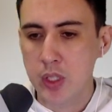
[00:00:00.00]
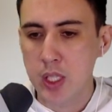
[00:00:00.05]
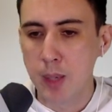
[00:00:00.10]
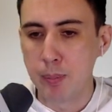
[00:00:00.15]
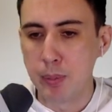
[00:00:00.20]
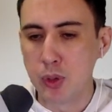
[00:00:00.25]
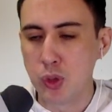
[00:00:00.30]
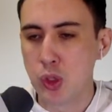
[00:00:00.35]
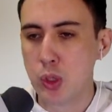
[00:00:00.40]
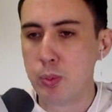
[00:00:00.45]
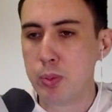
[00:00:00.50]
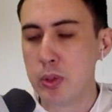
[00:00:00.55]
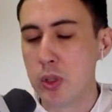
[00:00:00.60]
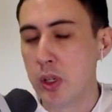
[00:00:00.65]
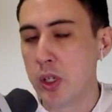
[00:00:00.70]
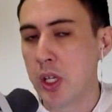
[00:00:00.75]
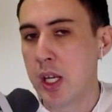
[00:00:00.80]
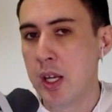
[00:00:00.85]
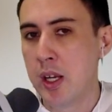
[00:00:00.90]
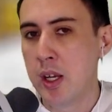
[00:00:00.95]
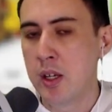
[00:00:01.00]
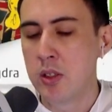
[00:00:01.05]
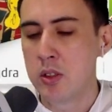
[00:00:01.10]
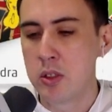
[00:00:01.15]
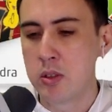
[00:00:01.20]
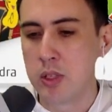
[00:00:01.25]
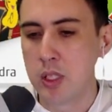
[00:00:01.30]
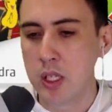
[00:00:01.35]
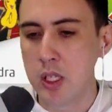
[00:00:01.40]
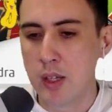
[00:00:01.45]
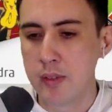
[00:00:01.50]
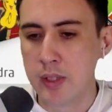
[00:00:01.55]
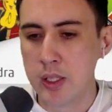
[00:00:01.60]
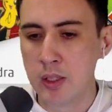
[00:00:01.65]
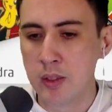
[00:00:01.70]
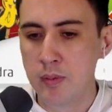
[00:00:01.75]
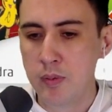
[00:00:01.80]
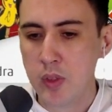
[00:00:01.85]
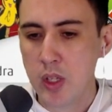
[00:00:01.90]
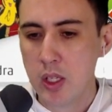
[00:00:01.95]
couple of Super Rod here to
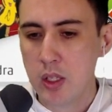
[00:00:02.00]
recover.